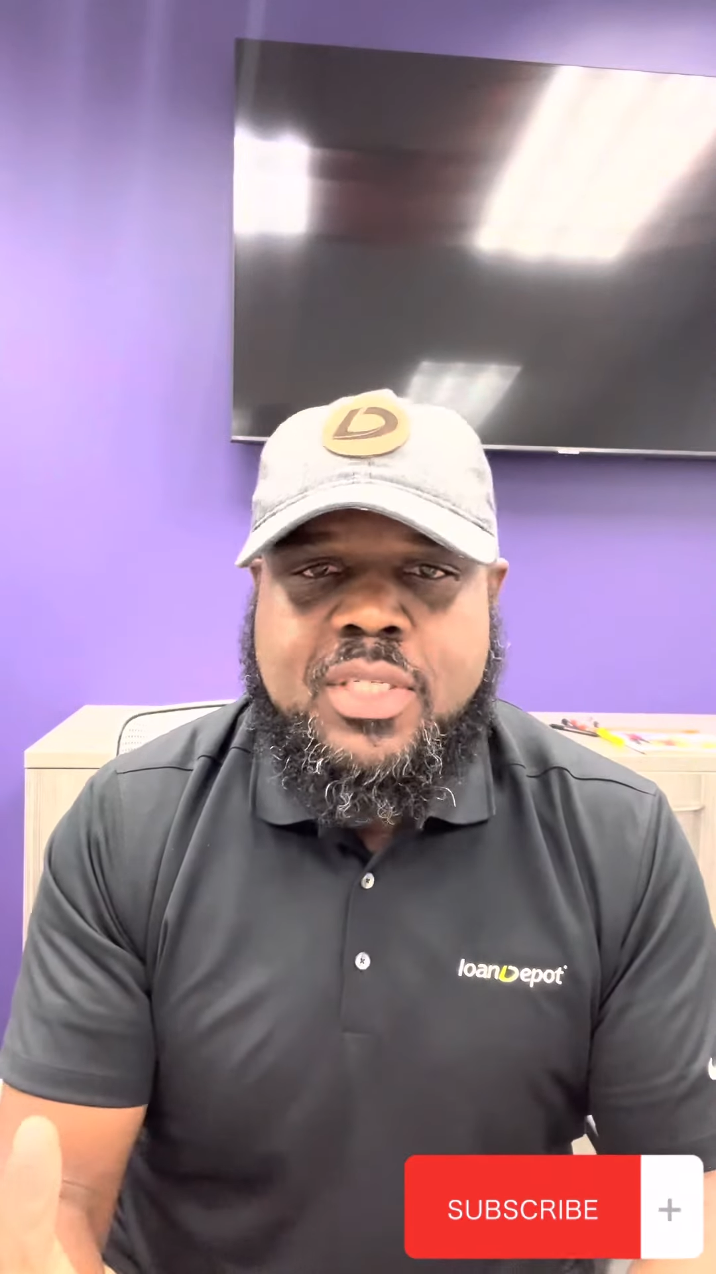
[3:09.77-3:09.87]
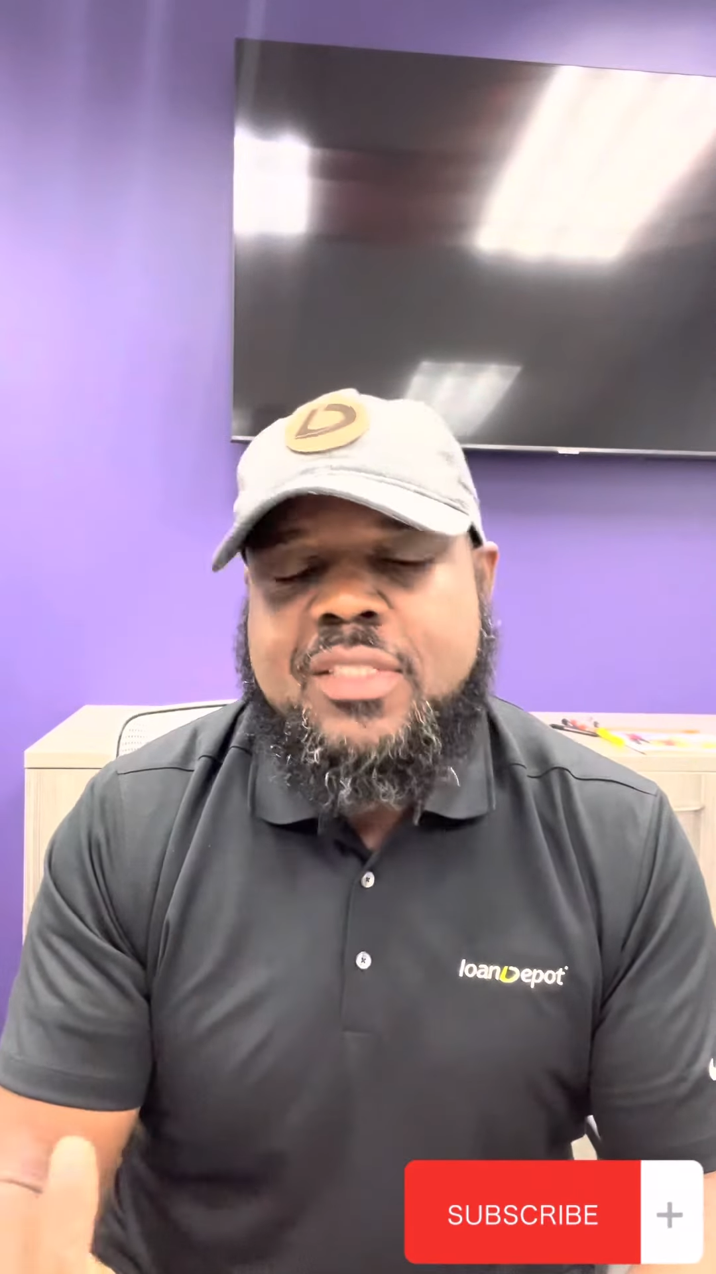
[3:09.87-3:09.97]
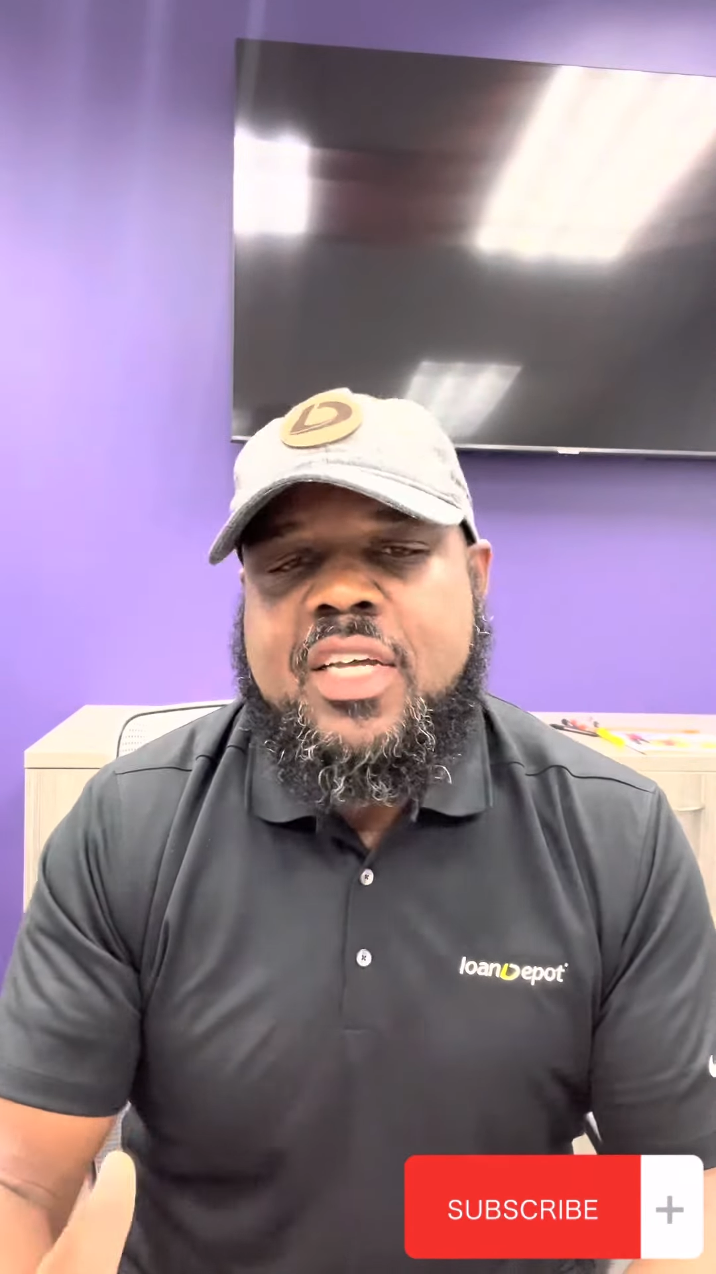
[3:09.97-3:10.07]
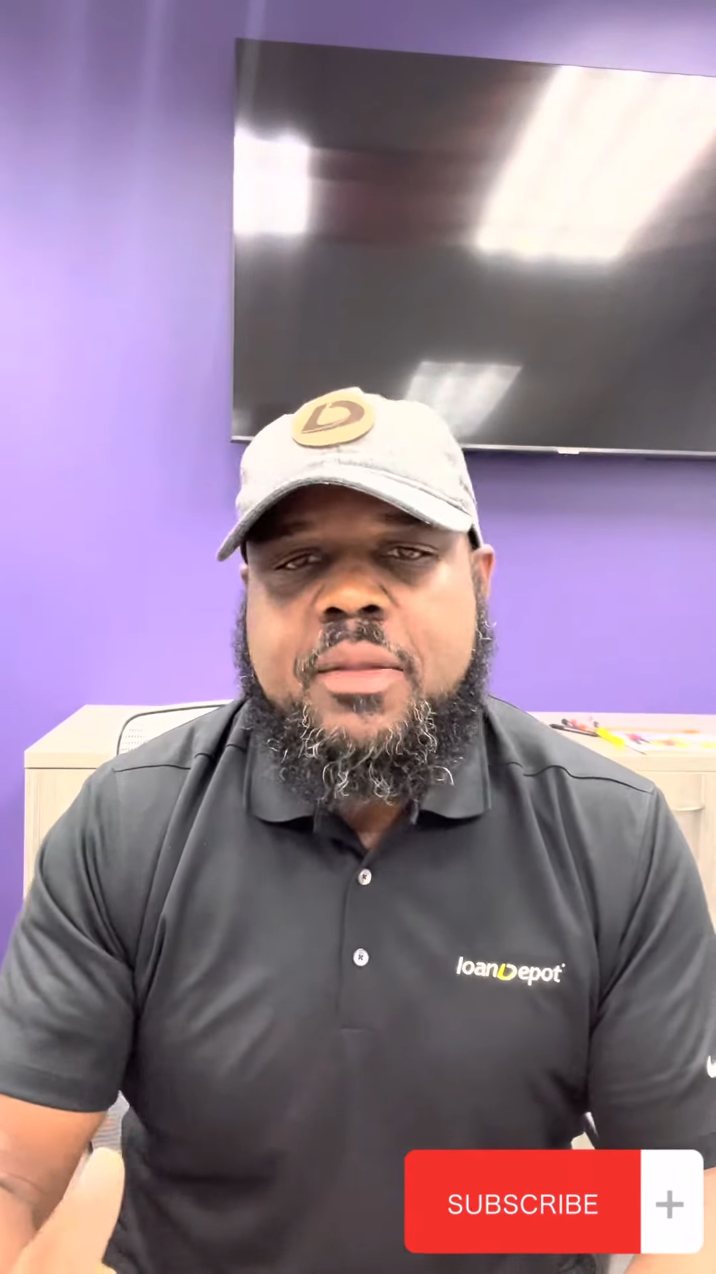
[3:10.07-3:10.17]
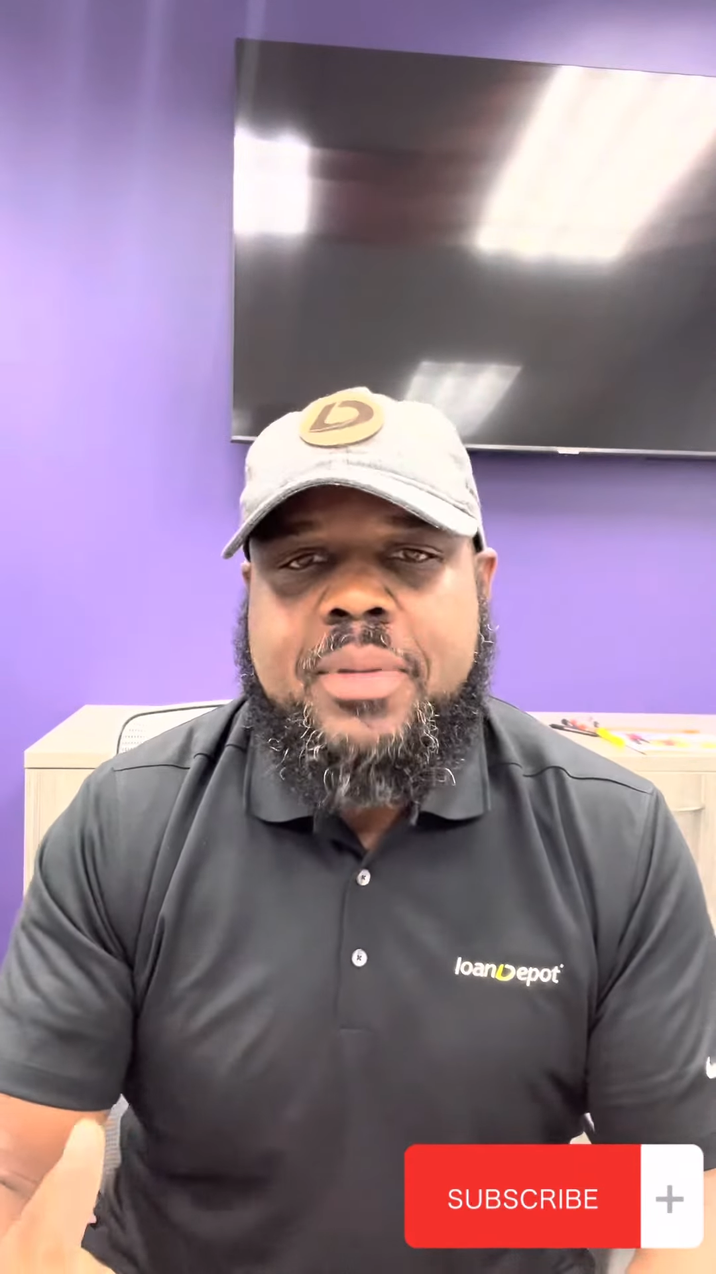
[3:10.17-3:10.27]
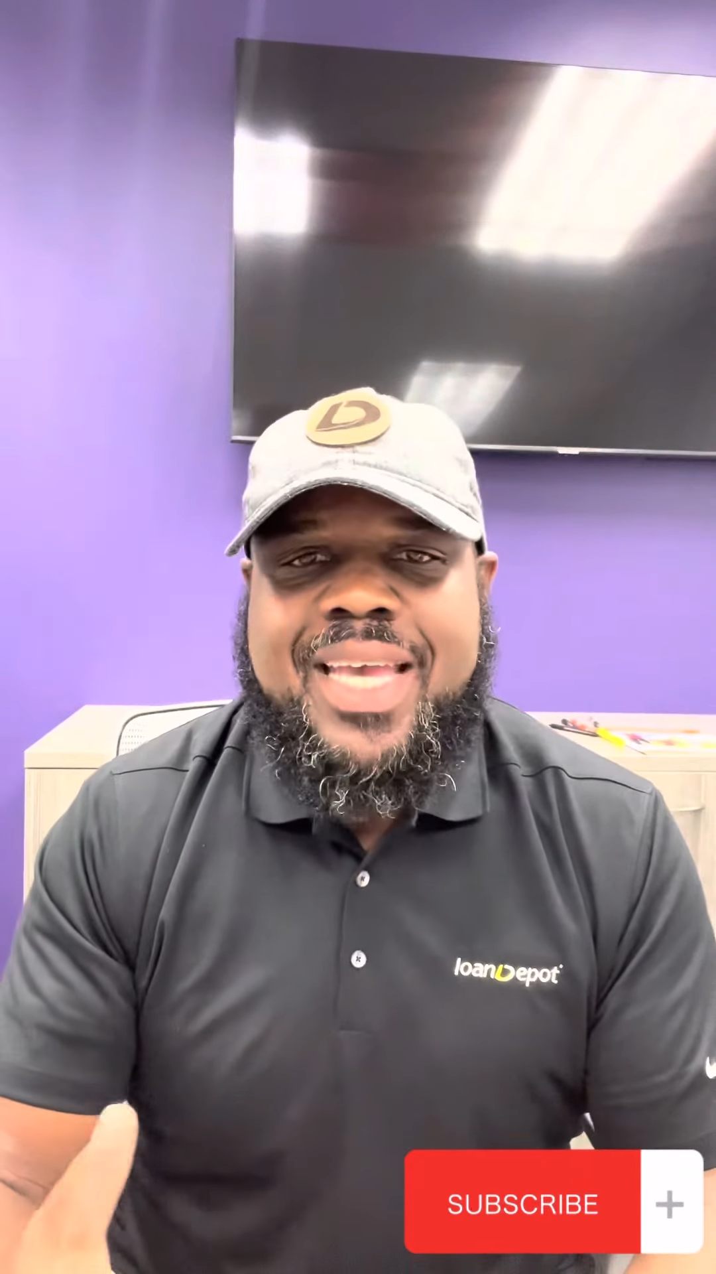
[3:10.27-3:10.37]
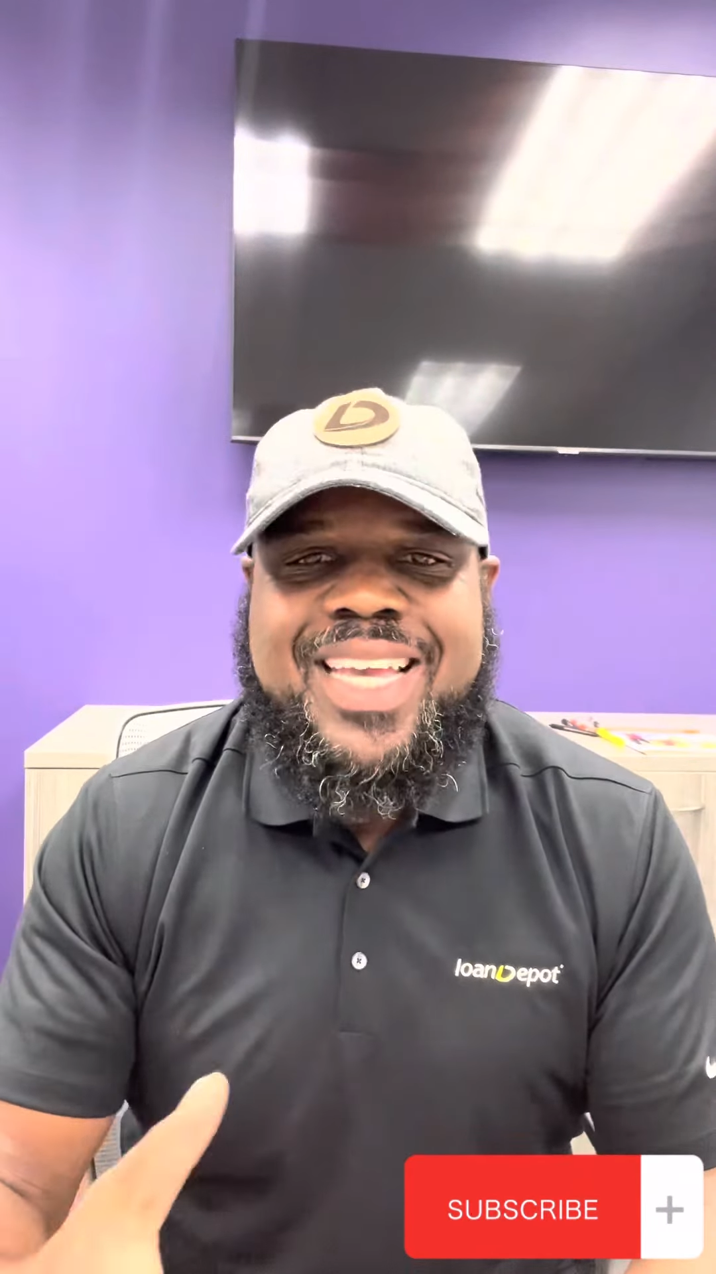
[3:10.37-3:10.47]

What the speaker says: is going to be a